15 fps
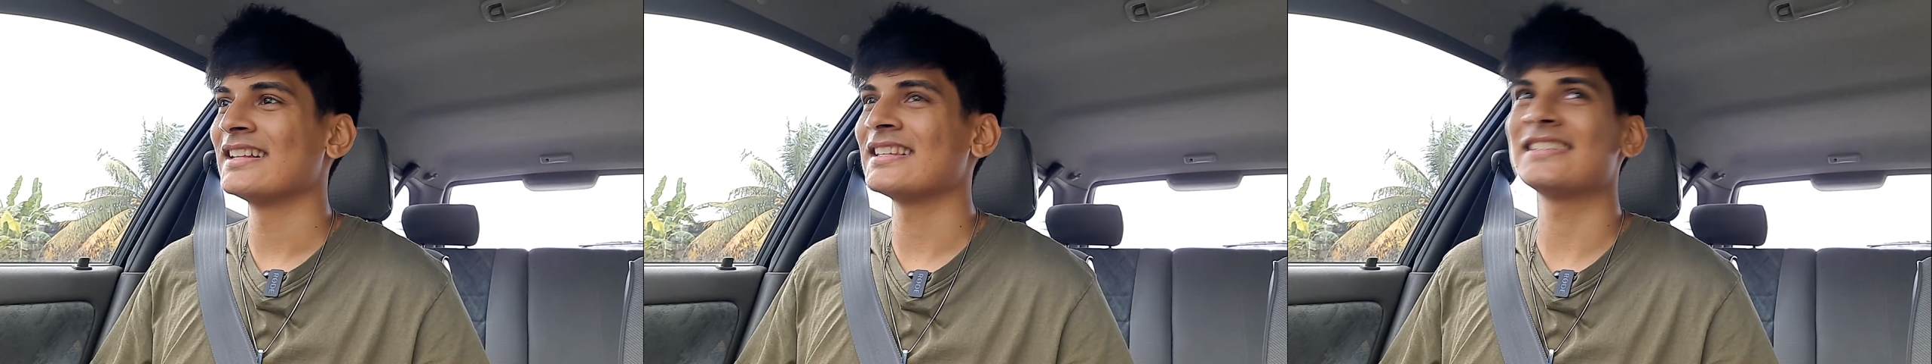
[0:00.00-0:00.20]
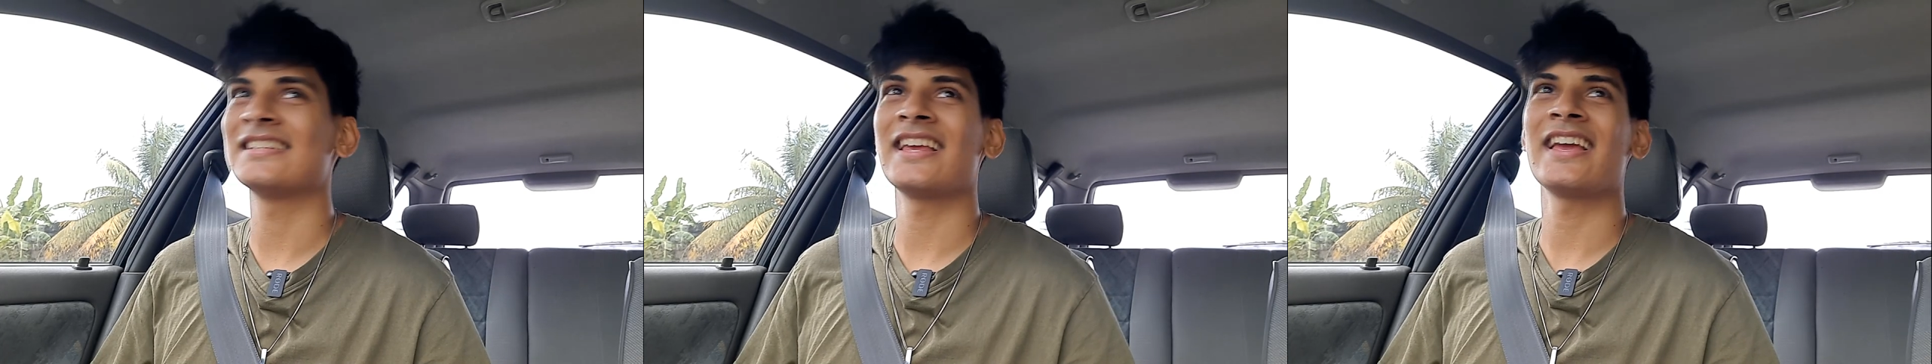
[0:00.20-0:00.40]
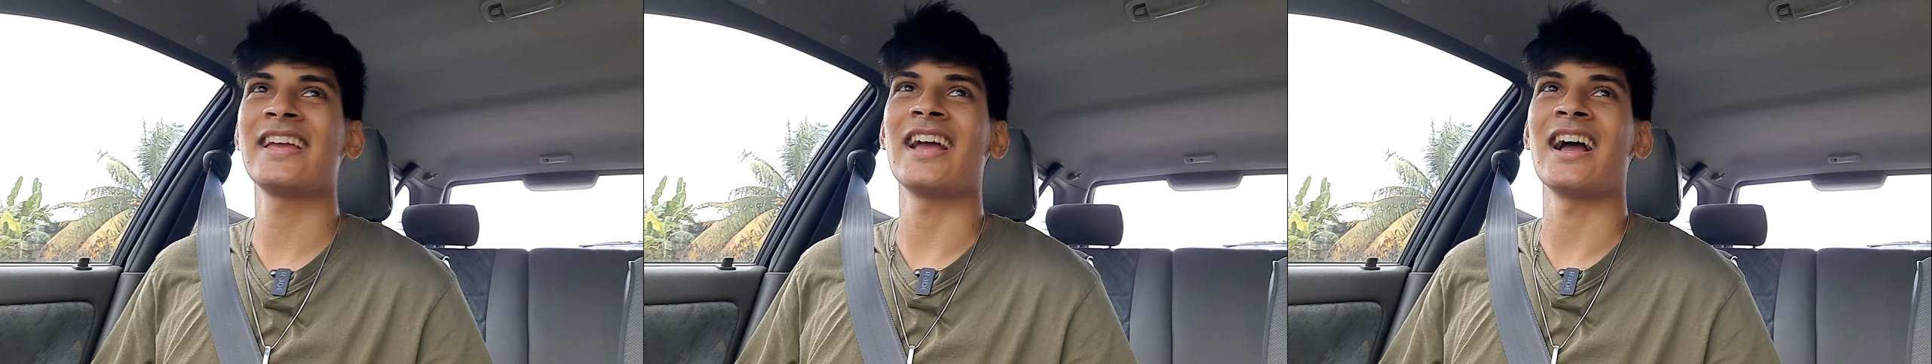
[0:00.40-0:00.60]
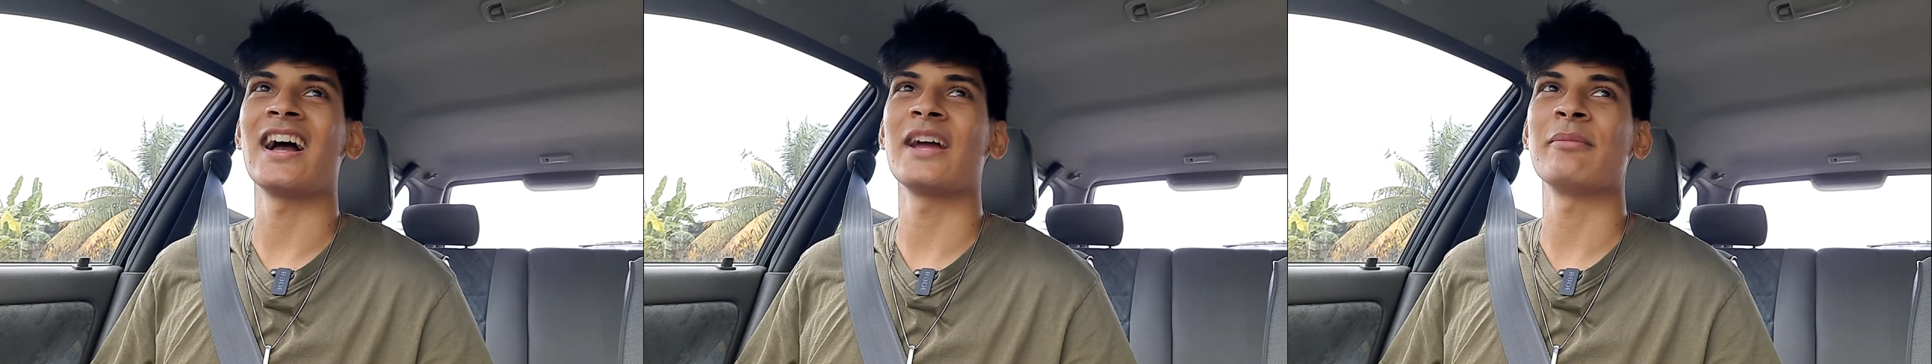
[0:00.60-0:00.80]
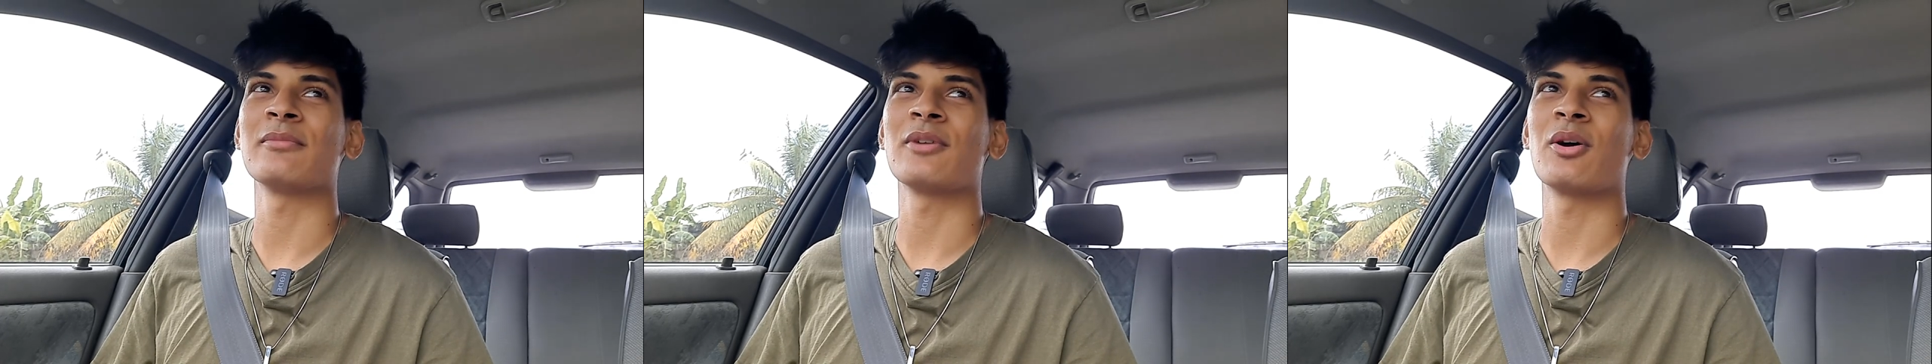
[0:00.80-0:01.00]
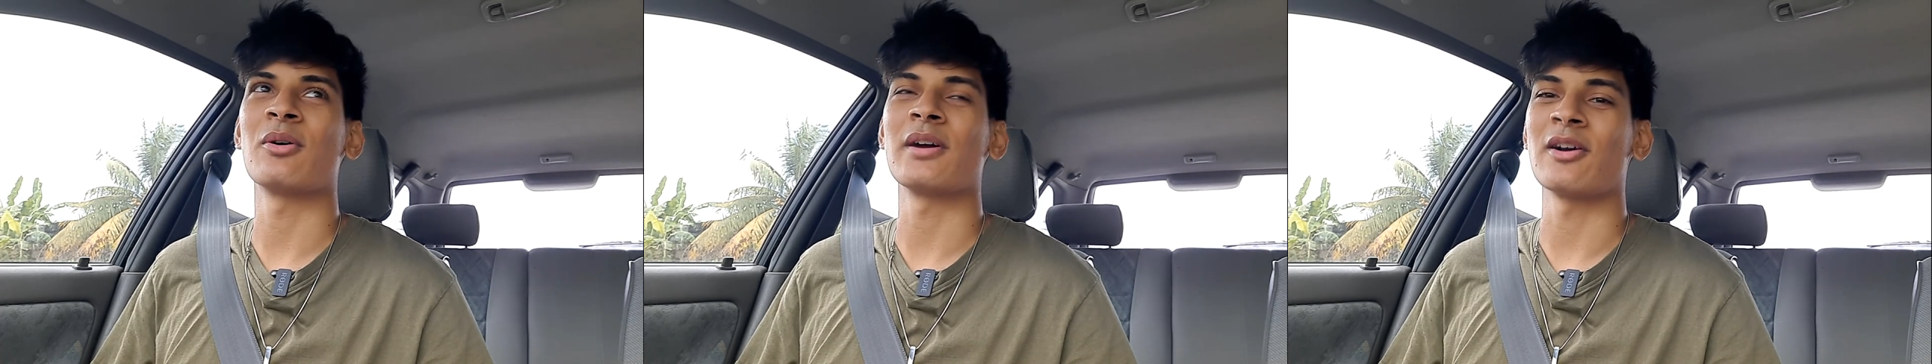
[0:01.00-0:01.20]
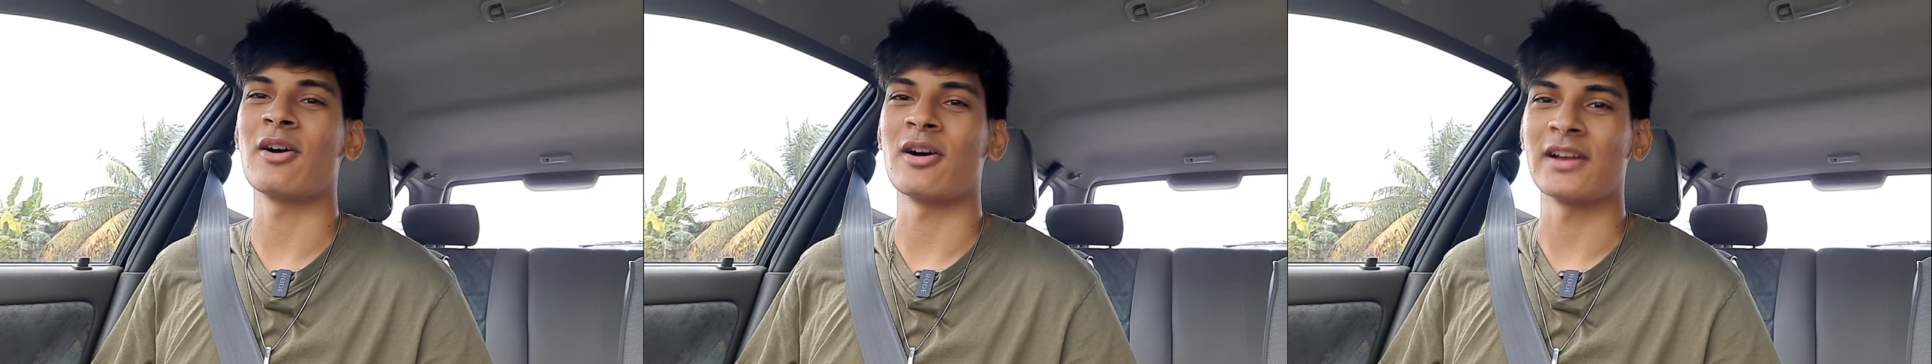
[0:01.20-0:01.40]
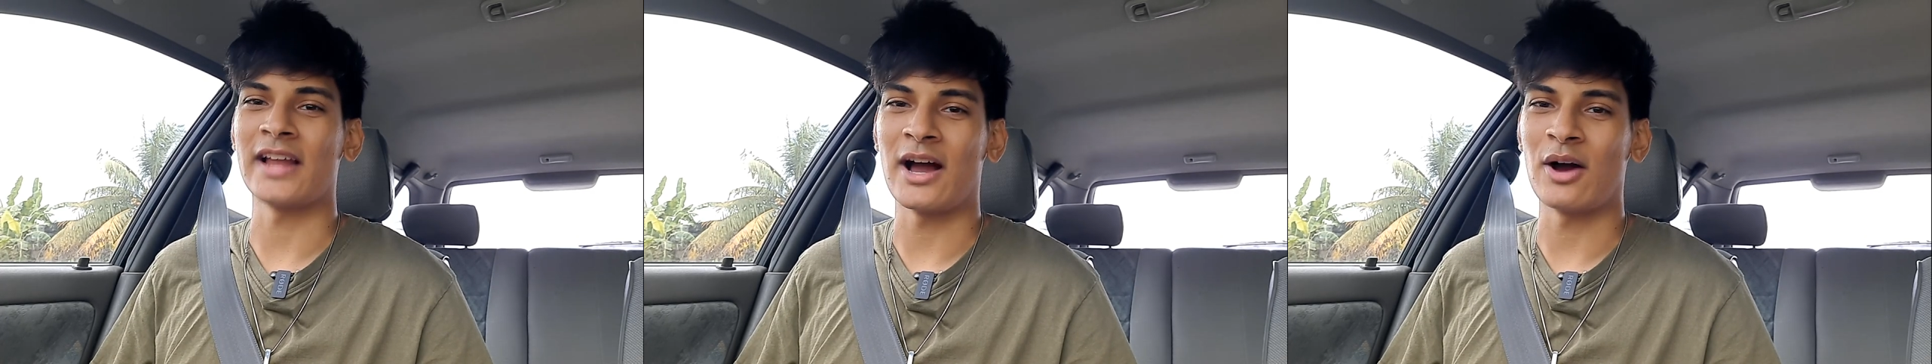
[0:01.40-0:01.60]
today I'm going
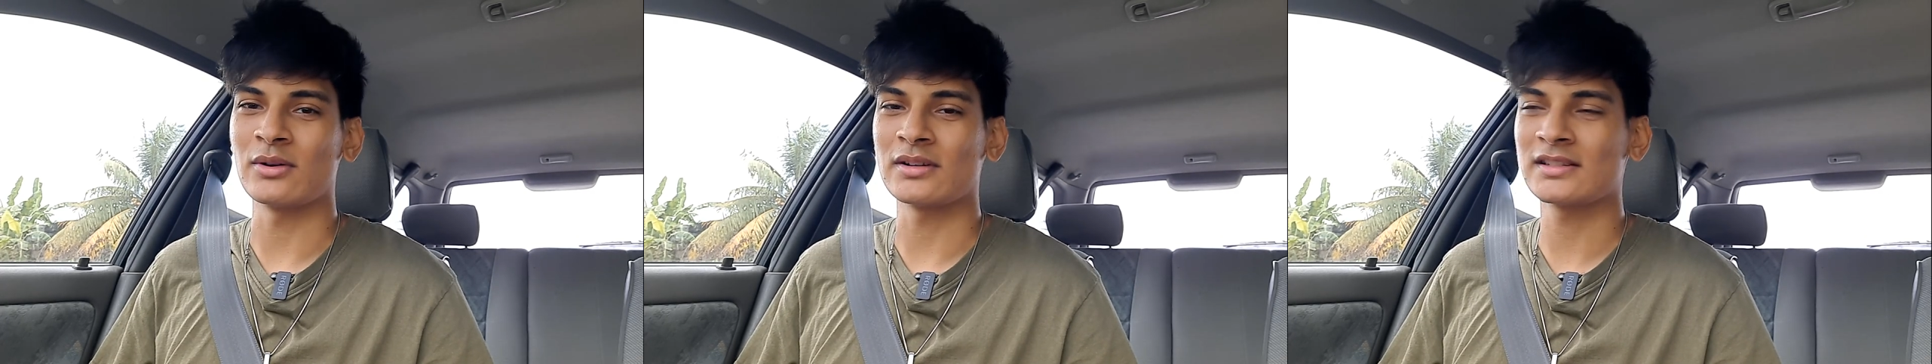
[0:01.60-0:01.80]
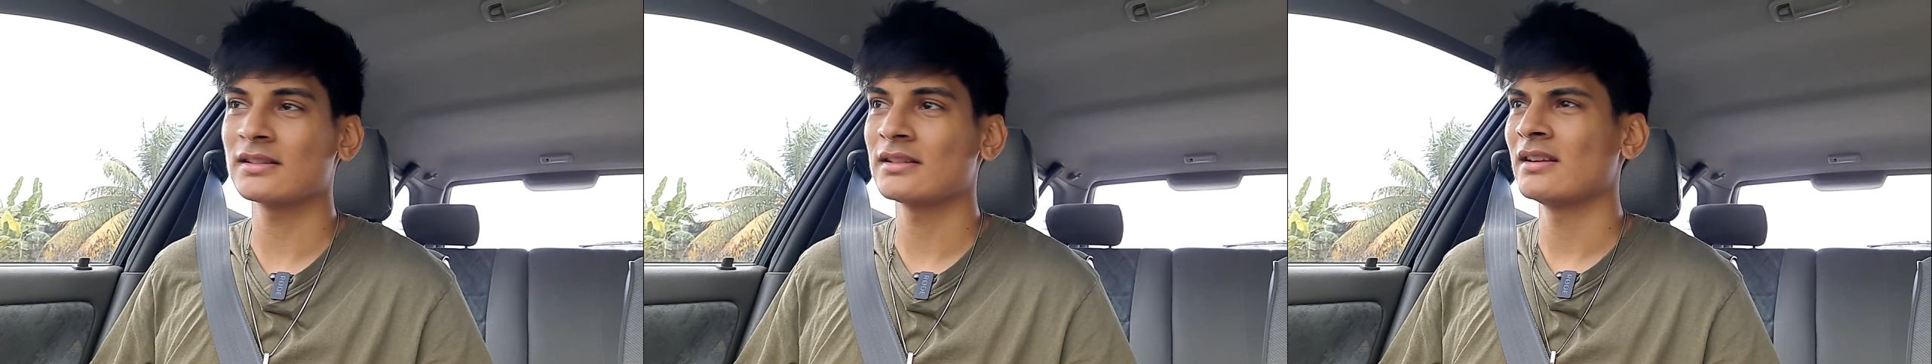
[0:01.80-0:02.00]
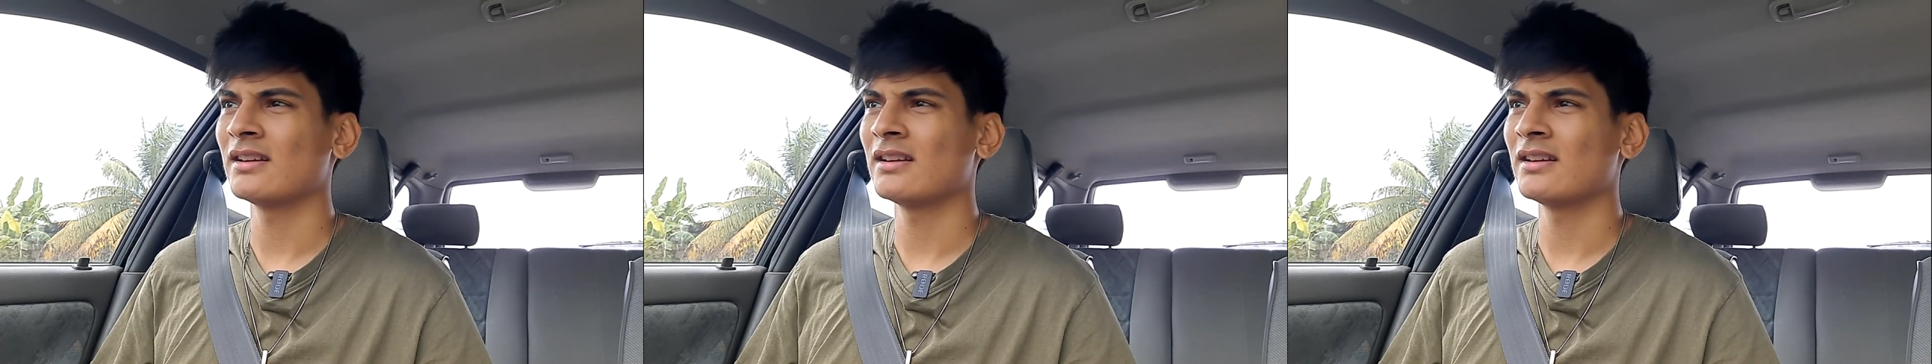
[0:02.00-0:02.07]
on out.